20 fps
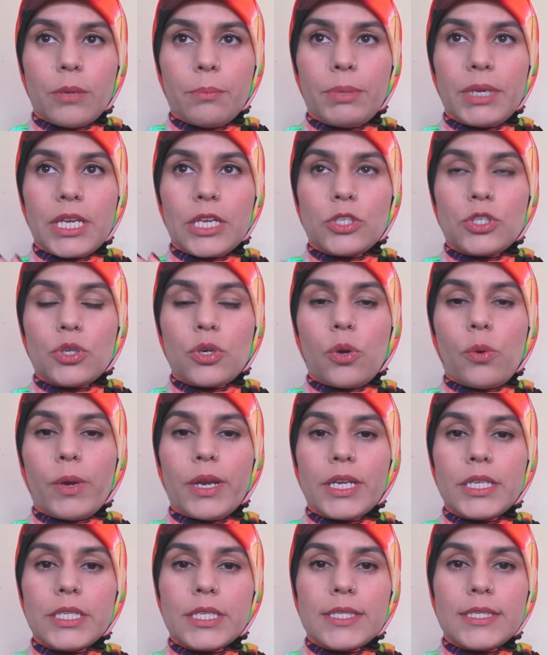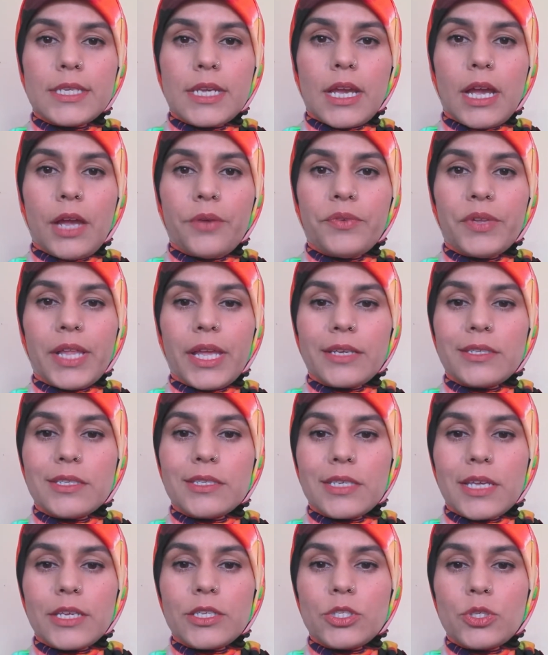Because you don't want to just say, I will
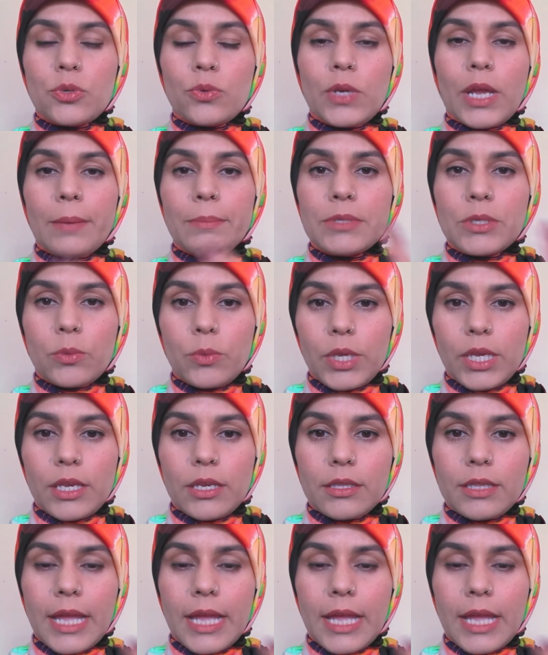exercise 2 times a week.